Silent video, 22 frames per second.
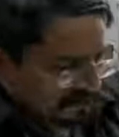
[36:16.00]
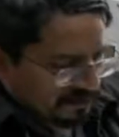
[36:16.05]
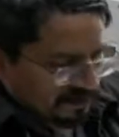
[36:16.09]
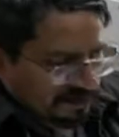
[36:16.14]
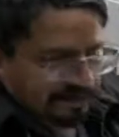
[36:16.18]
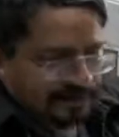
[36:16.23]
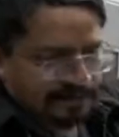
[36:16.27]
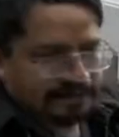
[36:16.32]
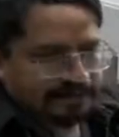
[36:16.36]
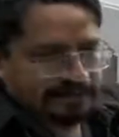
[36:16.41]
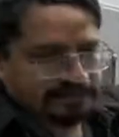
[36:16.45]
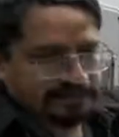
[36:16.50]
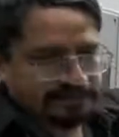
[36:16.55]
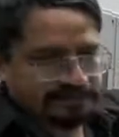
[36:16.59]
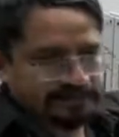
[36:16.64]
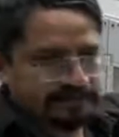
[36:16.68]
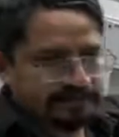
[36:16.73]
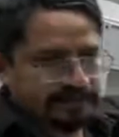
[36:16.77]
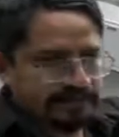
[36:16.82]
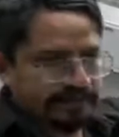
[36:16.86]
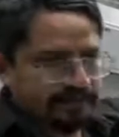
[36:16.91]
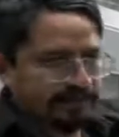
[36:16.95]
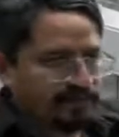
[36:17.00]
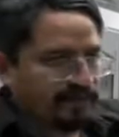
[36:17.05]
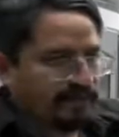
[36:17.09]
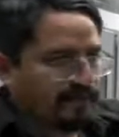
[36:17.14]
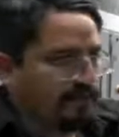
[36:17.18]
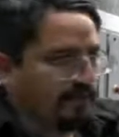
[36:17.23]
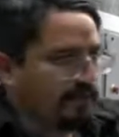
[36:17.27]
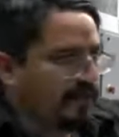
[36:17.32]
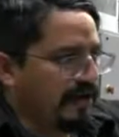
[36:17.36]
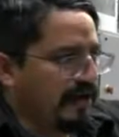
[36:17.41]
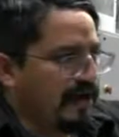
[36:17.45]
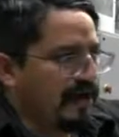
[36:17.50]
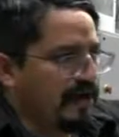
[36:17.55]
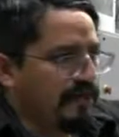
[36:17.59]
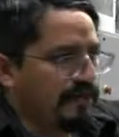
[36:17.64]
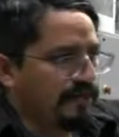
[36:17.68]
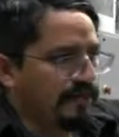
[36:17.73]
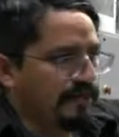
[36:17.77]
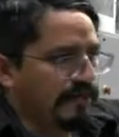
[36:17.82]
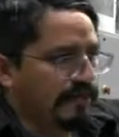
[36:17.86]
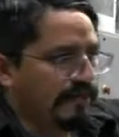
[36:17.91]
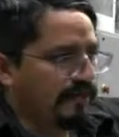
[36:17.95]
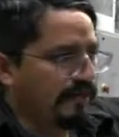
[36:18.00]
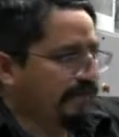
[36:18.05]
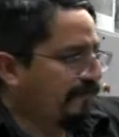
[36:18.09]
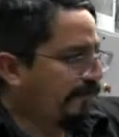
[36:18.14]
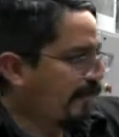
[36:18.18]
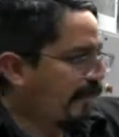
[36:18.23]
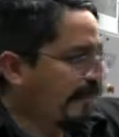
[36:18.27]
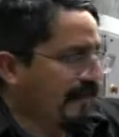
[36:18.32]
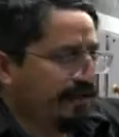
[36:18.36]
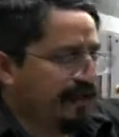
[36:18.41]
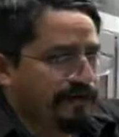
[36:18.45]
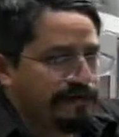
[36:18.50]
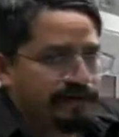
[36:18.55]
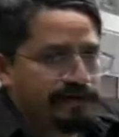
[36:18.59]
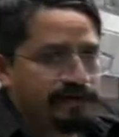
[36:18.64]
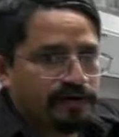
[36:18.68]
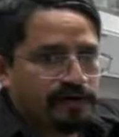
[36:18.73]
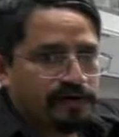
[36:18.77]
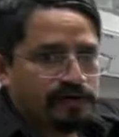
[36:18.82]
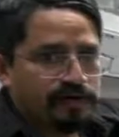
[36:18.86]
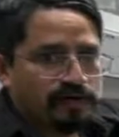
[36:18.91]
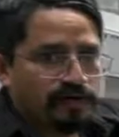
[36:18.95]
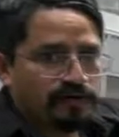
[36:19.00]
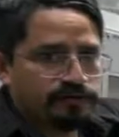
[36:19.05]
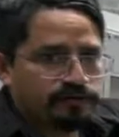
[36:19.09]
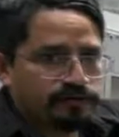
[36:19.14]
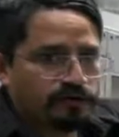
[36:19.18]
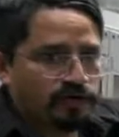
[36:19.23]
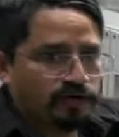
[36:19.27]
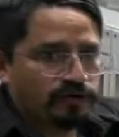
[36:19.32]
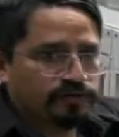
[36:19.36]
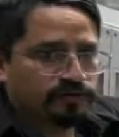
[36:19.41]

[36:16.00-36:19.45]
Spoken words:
and if we have any failure on those